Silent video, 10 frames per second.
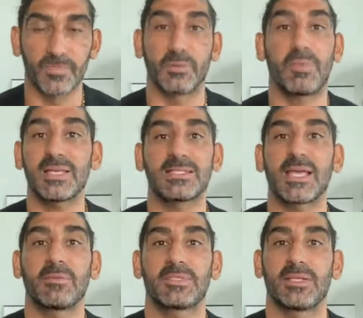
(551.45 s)
The best
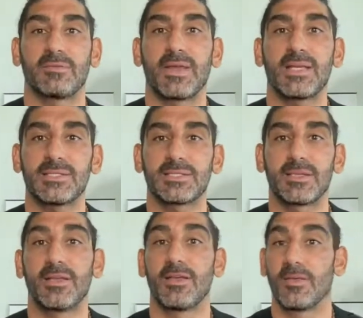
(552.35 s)
time to
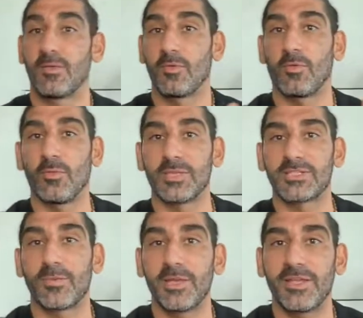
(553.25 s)
invest
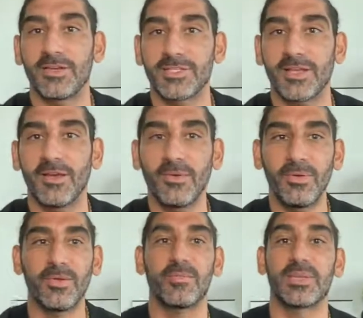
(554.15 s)
was 20 years
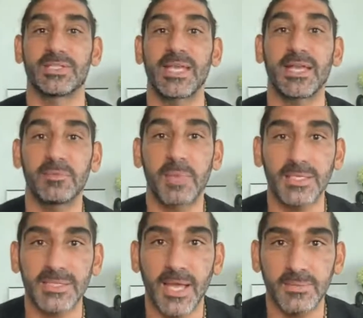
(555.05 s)
ago. The second
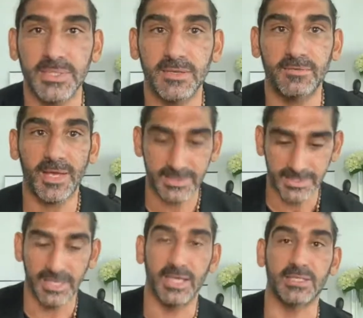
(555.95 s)
best time to
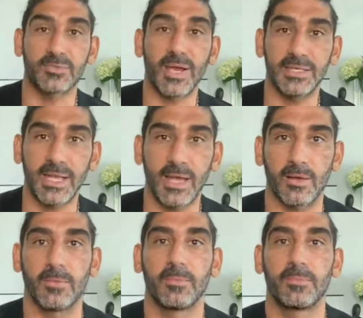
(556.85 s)
invest is right
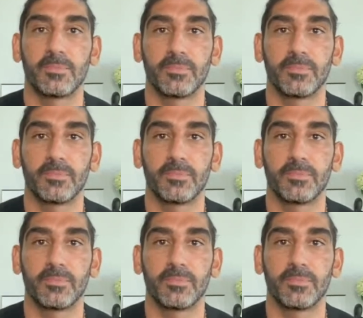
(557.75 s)
now.